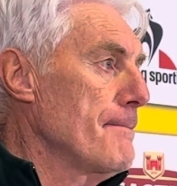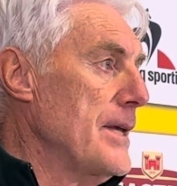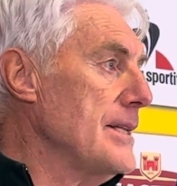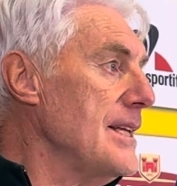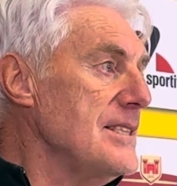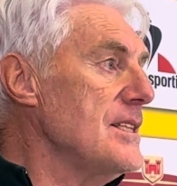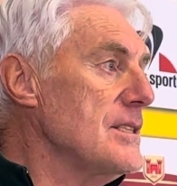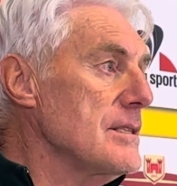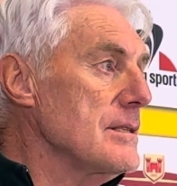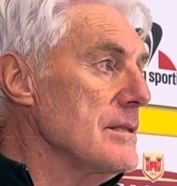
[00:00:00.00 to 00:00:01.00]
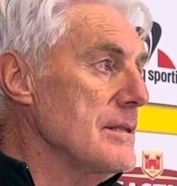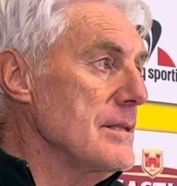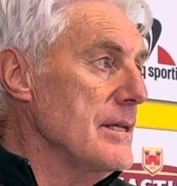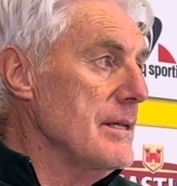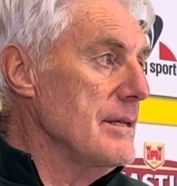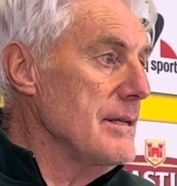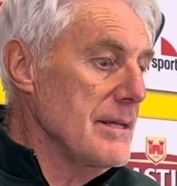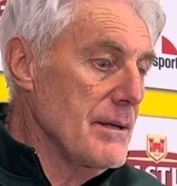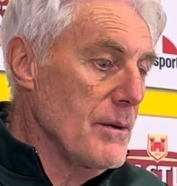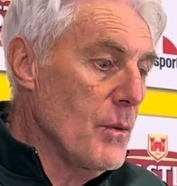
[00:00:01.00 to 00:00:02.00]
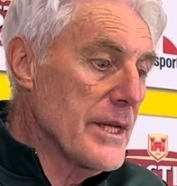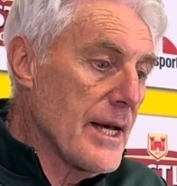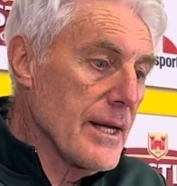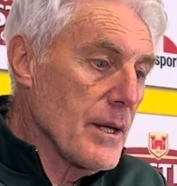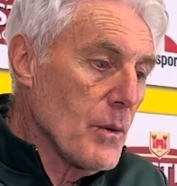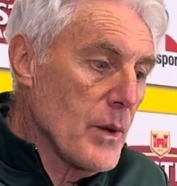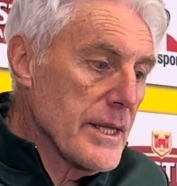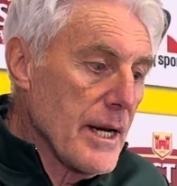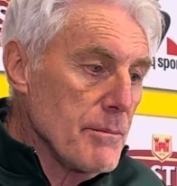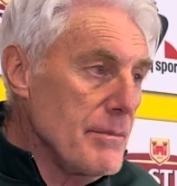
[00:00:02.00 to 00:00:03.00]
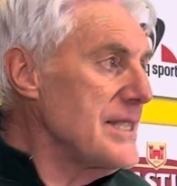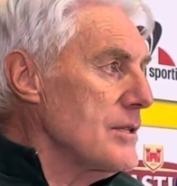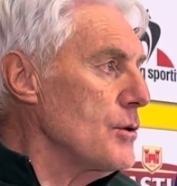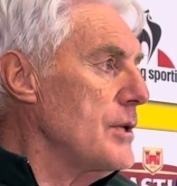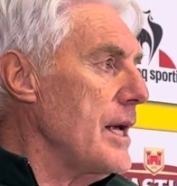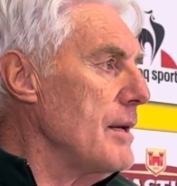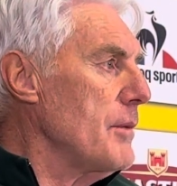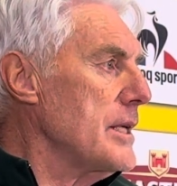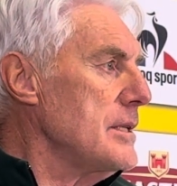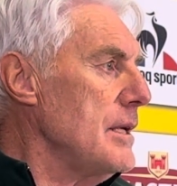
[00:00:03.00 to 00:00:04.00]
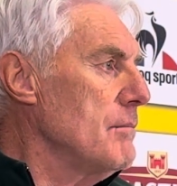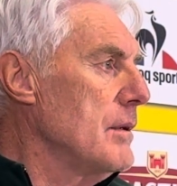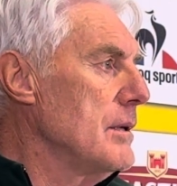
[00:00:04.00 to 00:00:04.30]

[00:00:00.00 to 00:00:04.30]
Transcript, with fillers: And this is what I, what I missed today in my team.